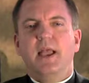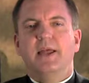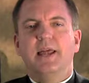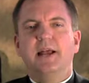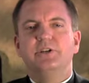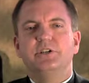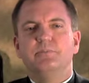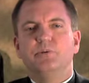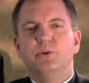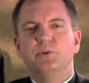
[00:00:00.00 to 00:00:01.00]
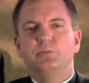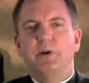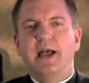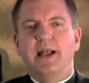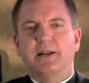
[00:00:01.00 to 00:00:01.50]
And as she pulls
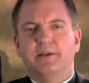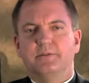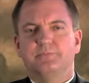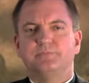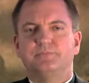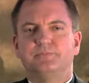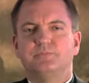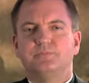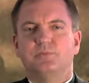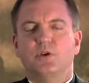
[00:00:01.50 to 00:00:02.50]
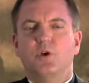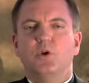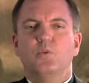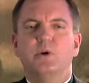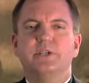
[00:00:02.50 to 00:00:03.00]
back,
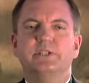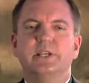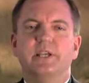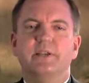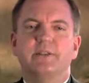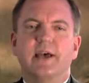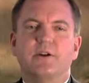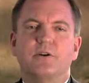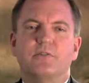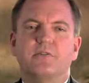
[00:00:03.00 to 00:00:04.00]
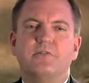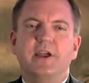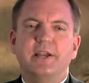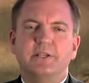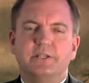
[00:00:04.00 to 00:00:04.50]
we see that her
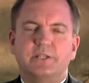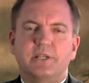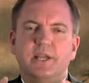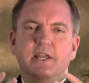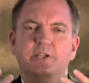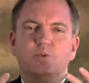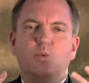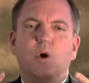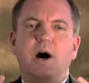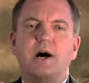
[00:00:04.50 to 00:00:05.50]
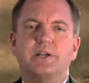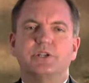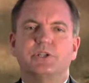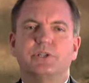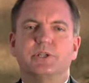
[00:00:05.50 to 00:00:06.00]
face is
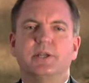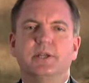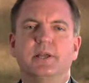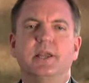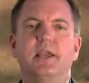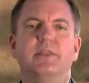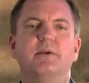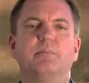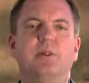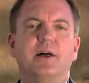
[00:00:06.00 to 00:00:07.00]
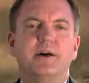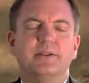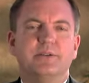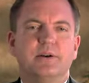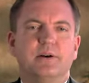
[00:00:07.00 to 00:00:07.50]
washed in the
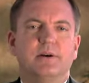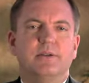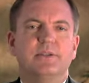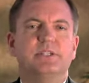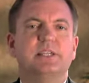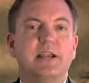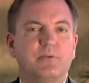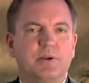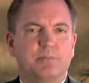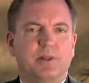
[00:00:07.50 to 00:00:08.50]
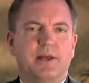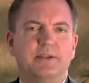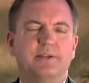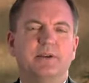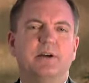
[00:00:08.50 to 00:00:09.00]
blood, the sacred
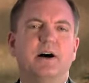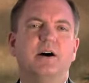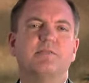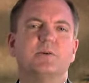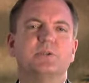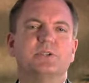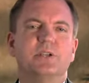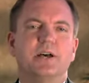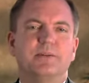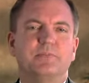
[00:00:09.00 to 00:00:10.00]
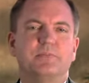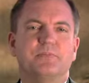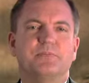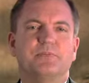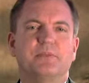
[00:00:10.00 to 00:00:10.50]
blood of her Son.
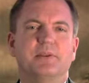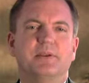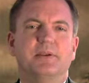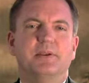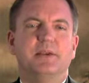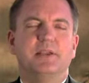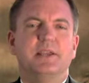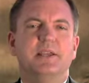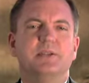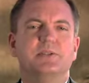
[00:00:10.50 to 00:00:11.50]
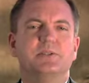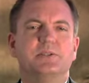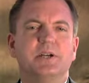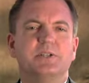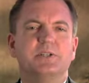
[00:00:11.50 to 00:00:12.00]
It is
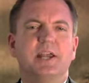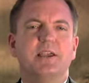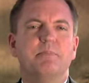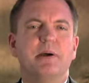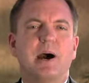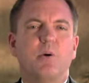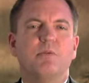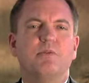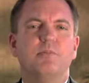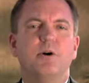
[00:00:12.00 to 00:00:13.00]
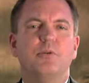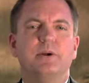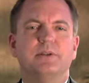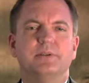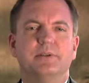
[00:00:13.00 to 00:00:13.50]
such a powerful
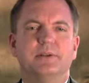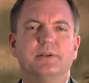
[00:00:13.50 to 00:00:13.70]
moment,